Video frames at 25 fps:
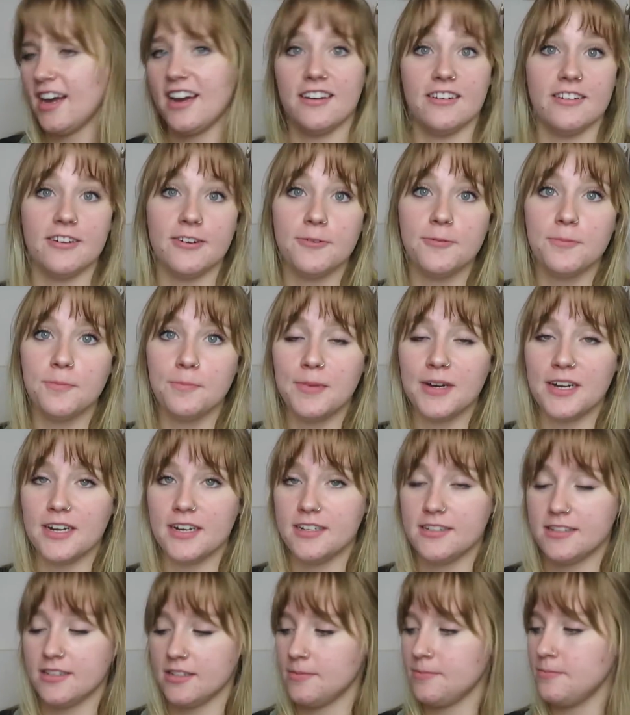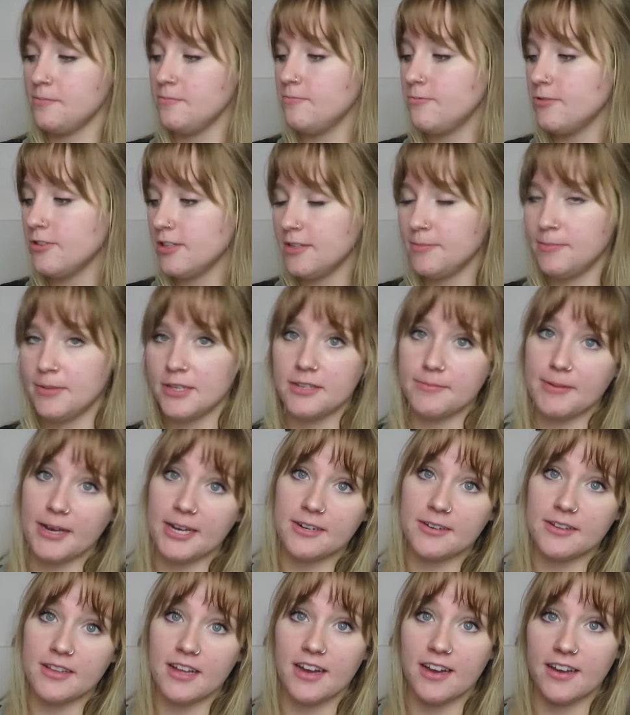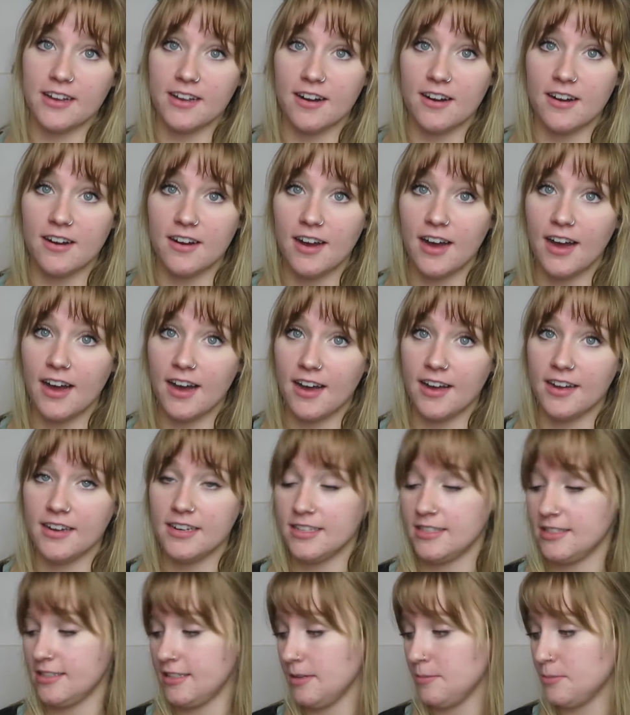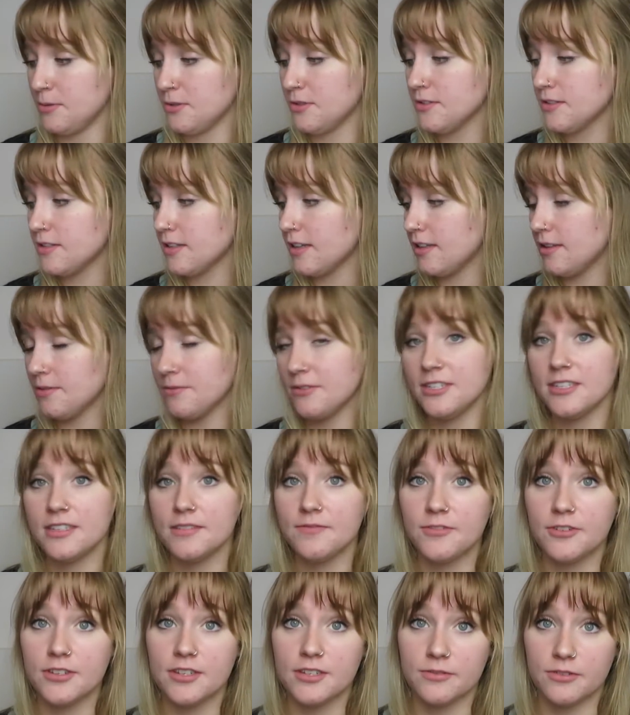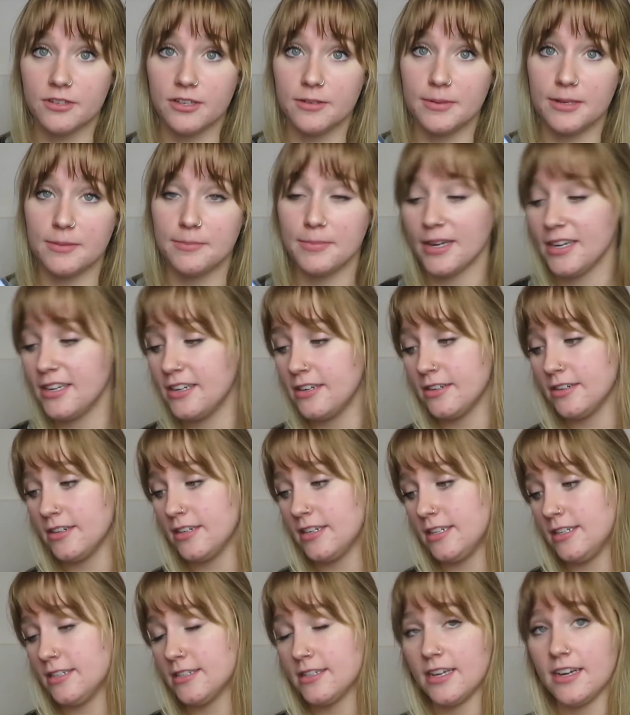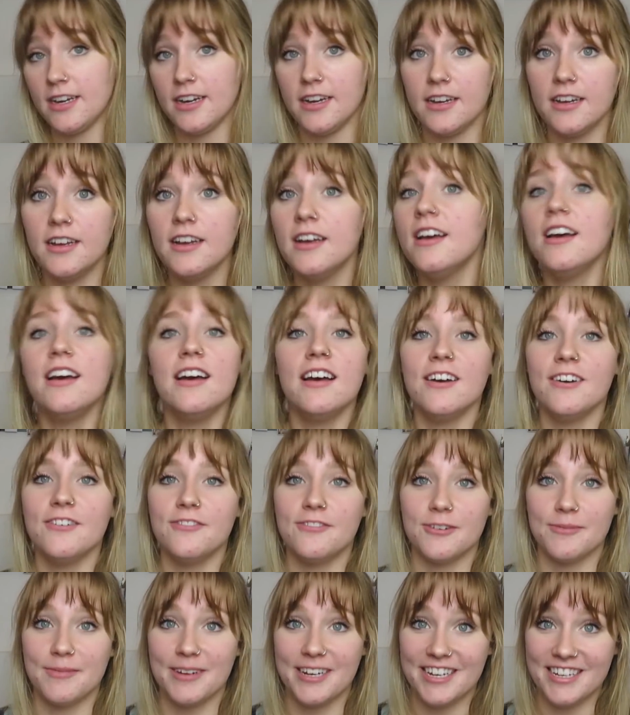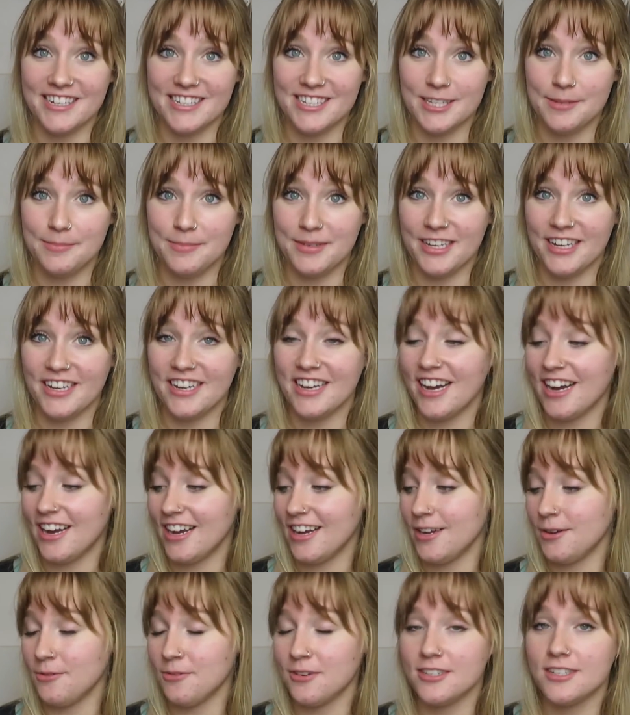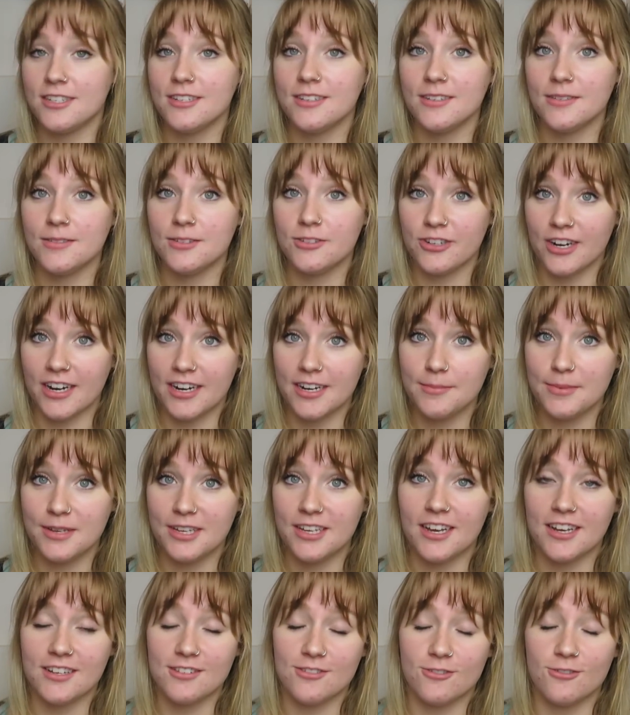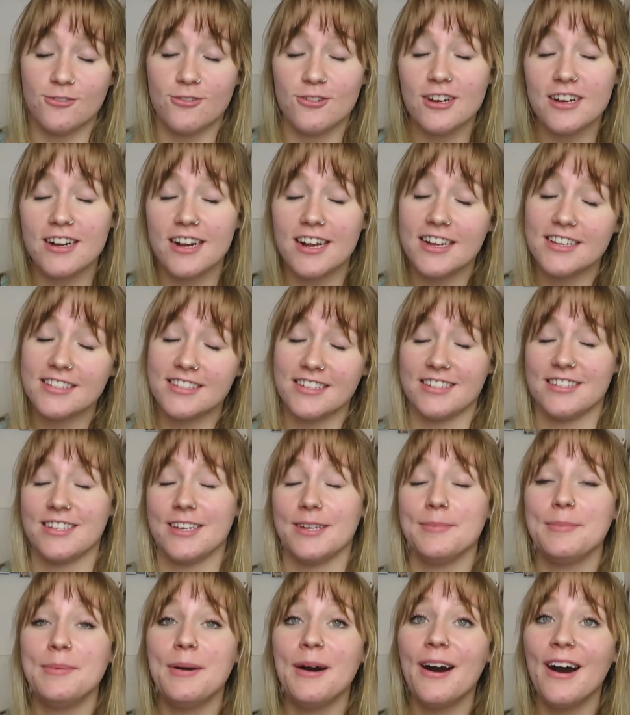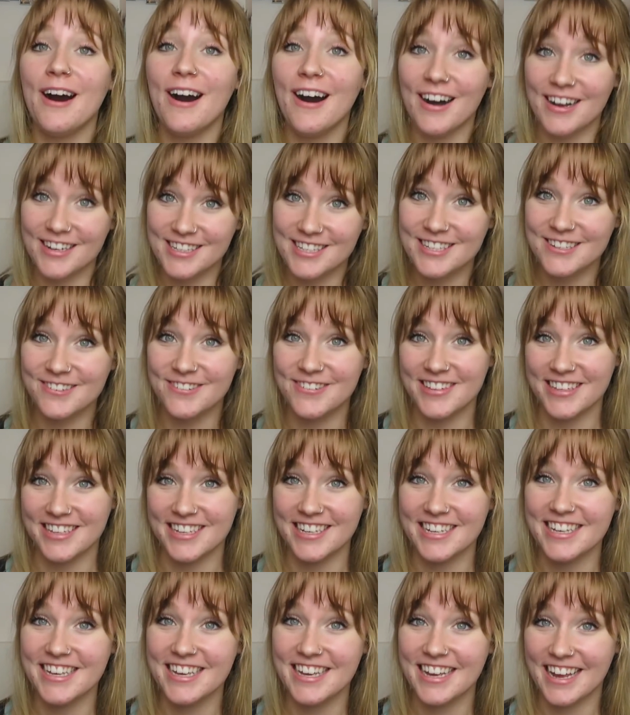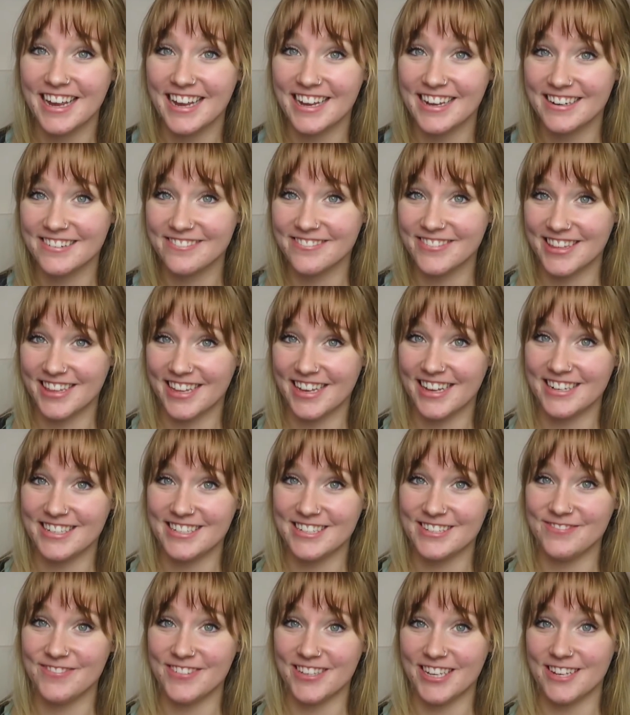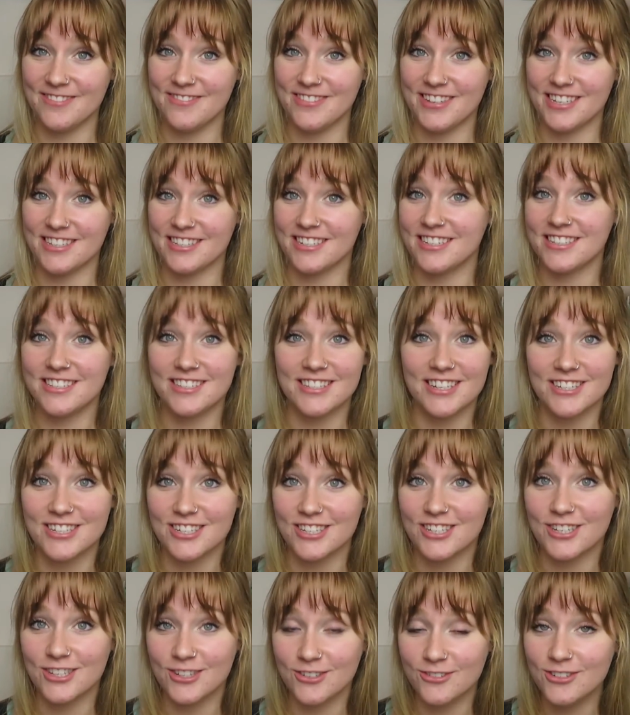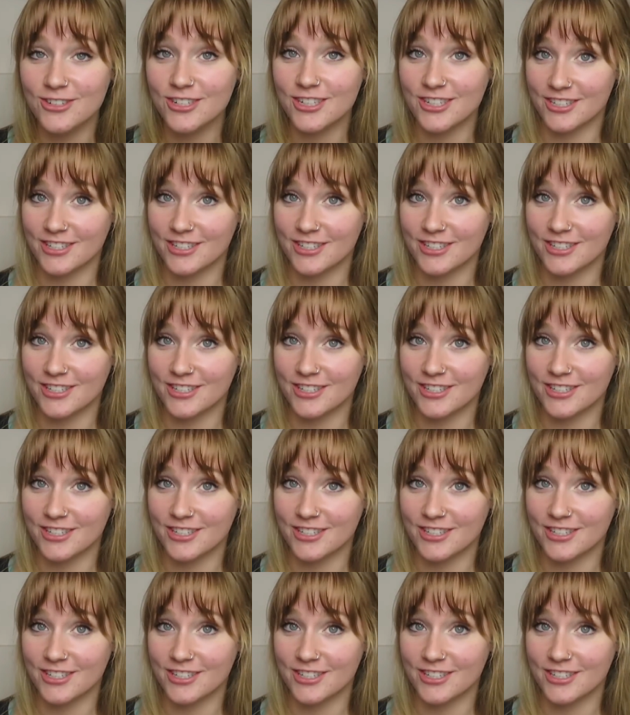I don't know, but it's this really big binder that I got at Staples. And the reason for this really big binder is that for my edTPA, I want to try to be as organized as I possibly can with the edTPA because it is such a huge